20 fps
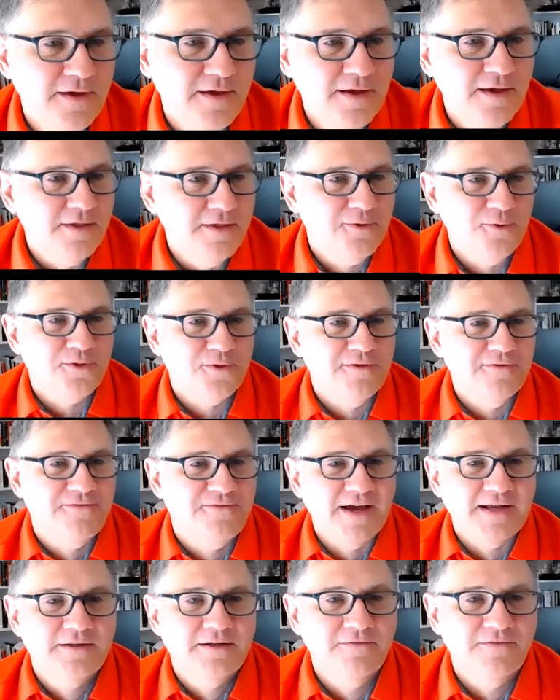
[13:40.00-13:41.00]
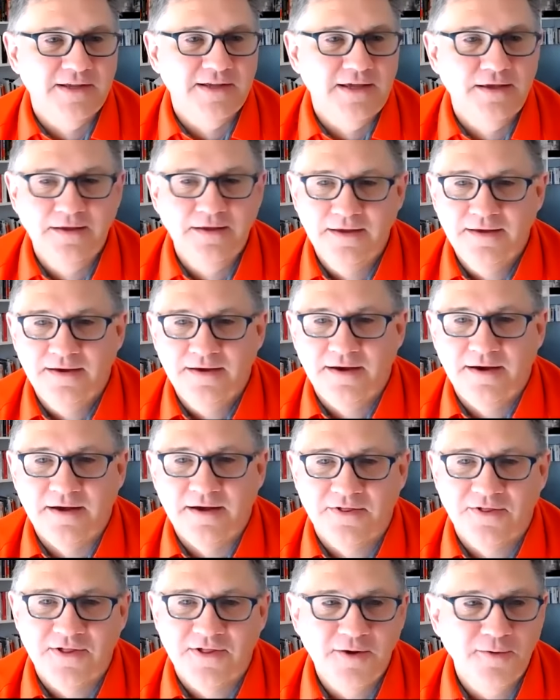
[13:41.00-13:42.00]
So it's effectively
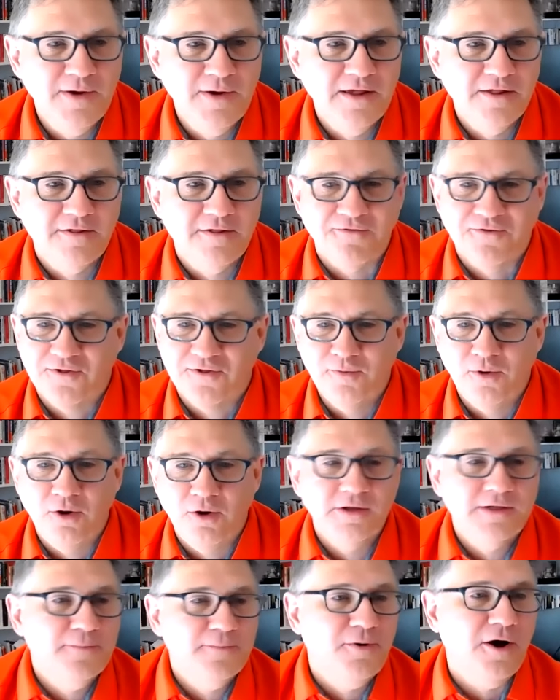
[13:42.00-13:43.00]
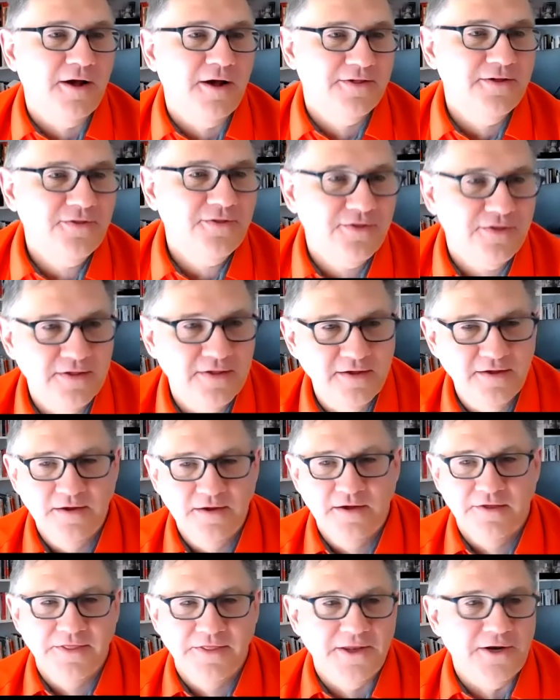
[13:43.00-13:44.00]
a series of small deposits
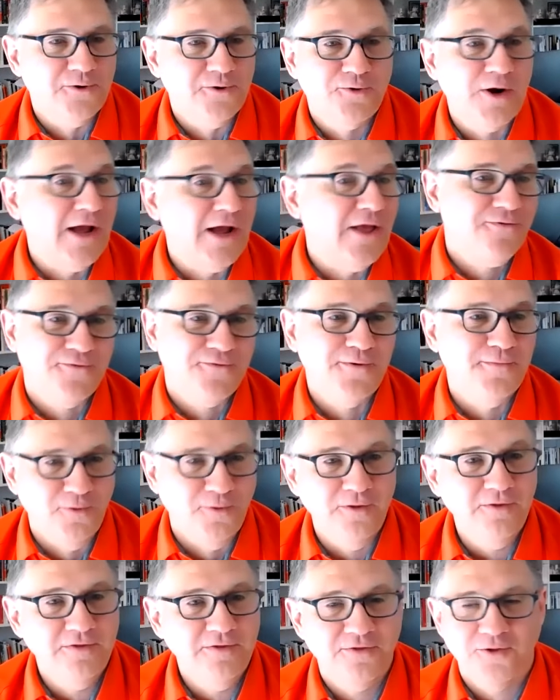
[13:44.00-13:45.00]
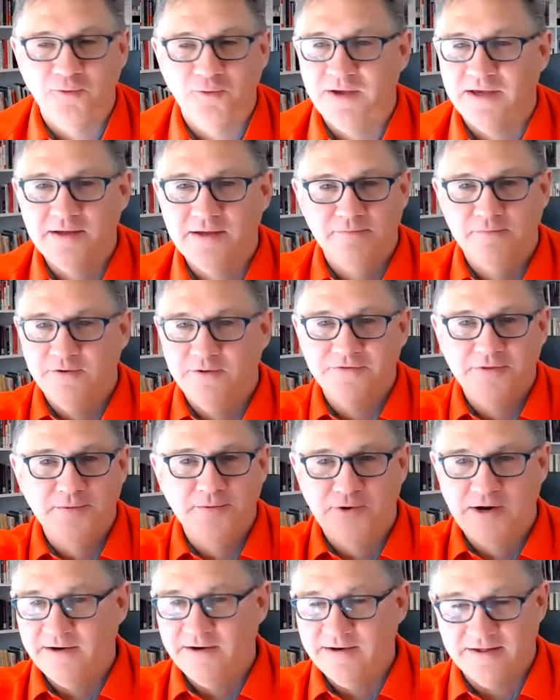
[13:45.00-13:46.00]
that are transferable, and so we can move
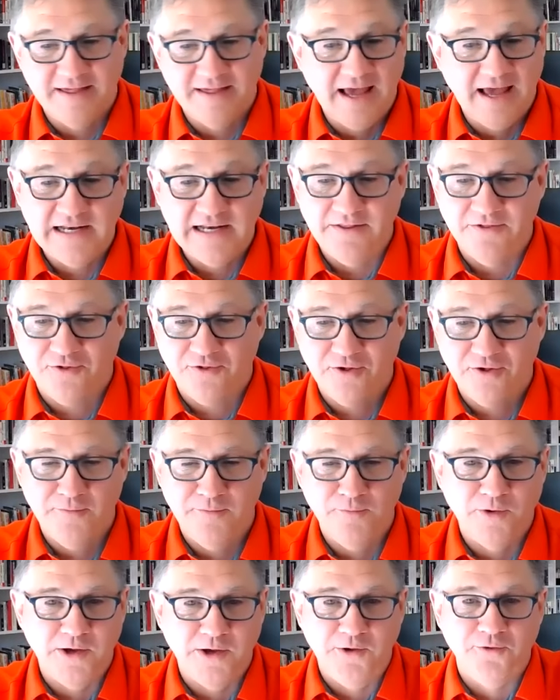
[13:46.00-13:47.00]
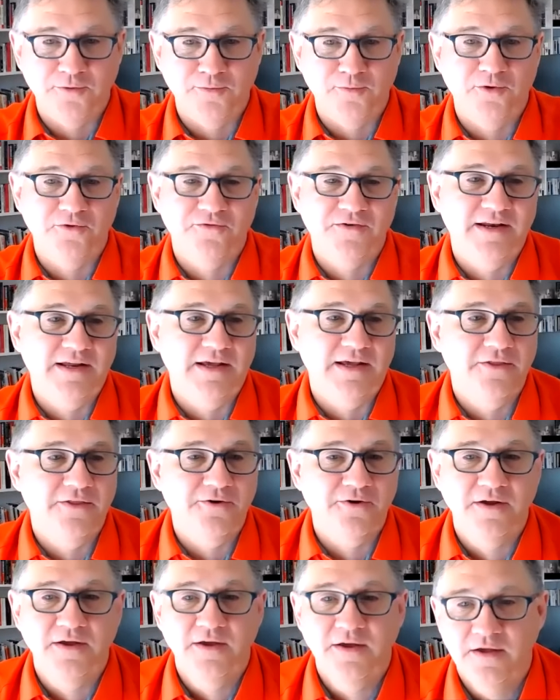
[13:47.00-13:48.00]
them around exactly the same way you would move any
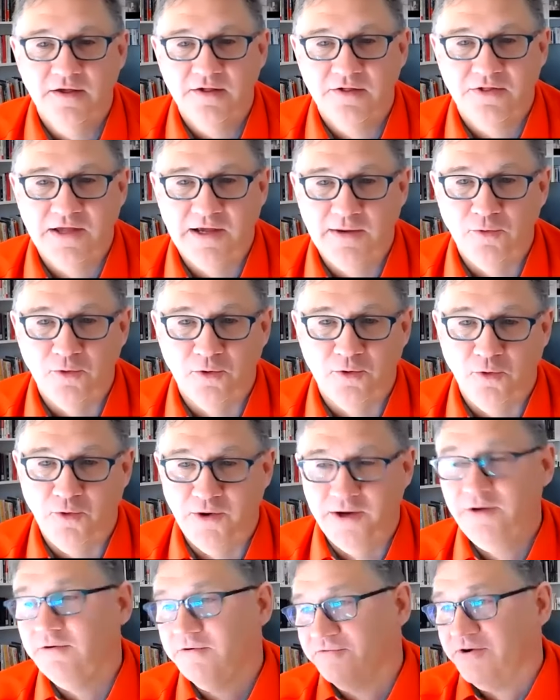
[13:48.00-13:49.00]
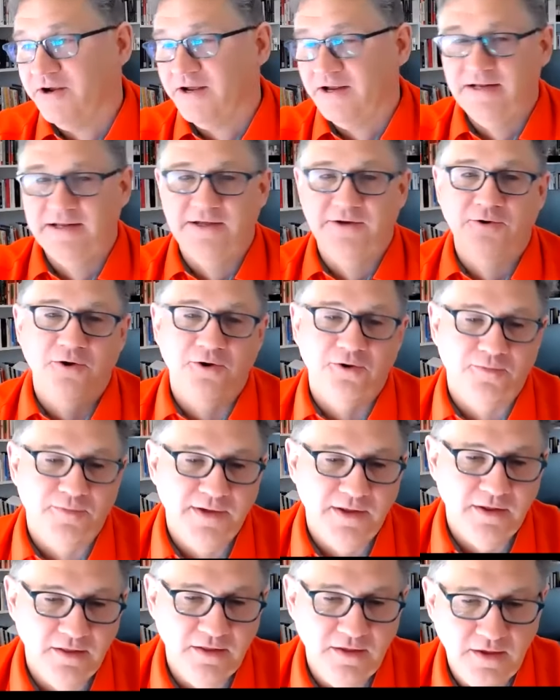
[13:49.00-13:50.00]
other stable coin, or frankly a dollar
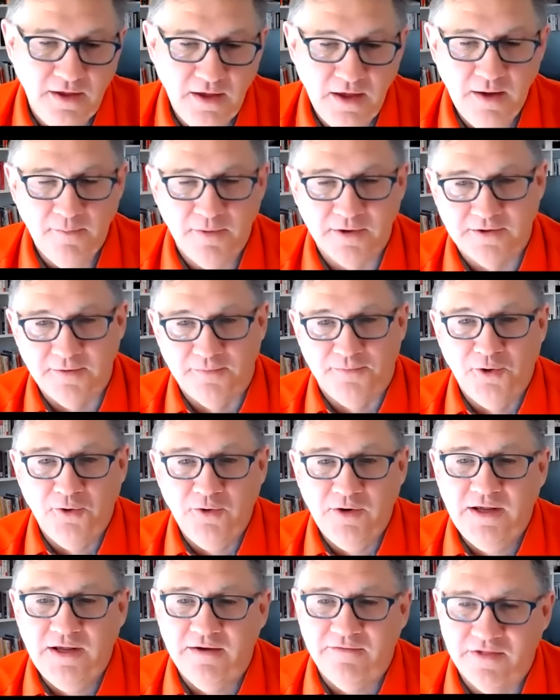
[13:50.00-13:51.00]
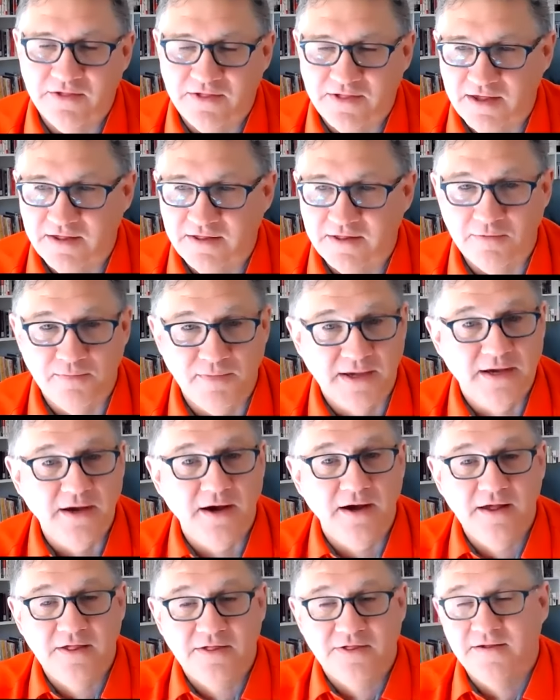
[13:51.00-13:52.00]
bill. But the beauty of this is
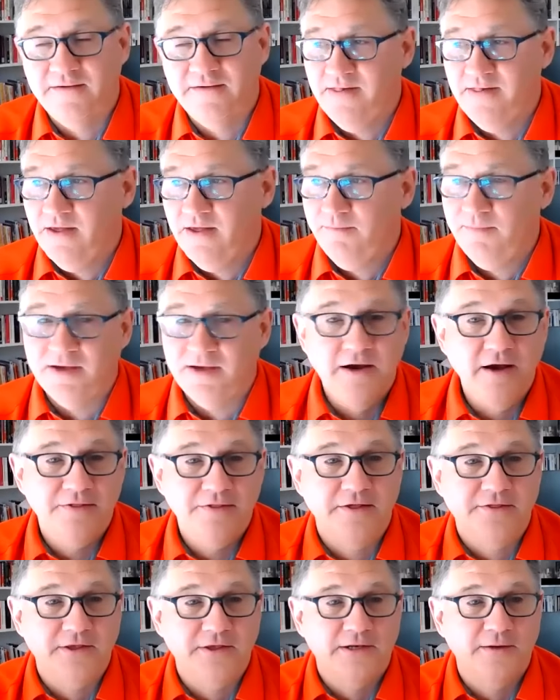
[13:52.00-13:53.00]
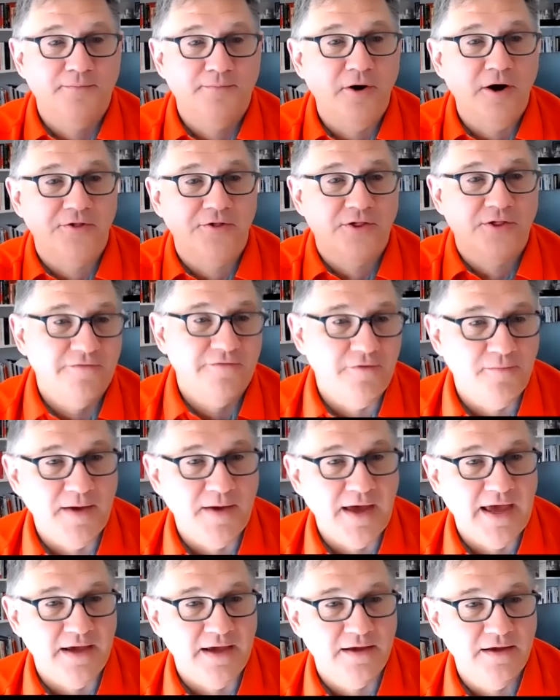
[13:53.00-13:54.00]
because it's a deposit of a
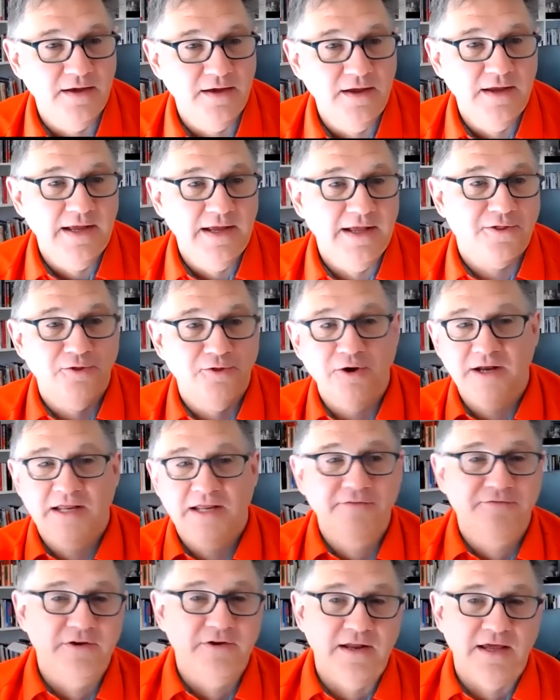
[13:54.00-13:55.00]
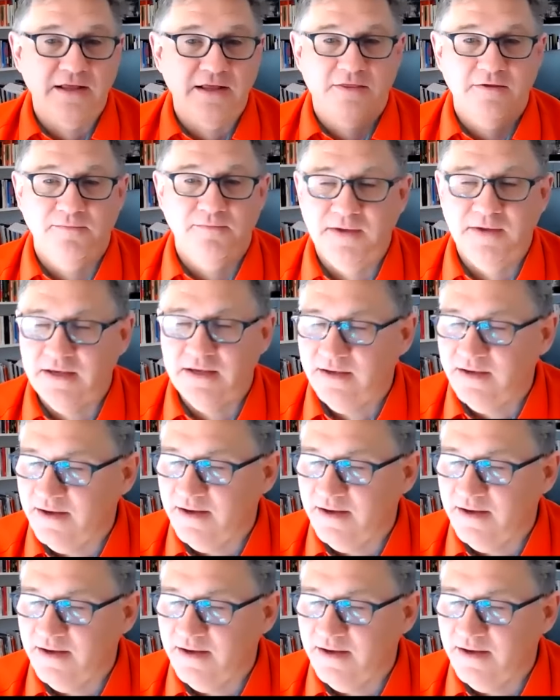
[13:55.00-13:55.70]
bank, it's not even like the big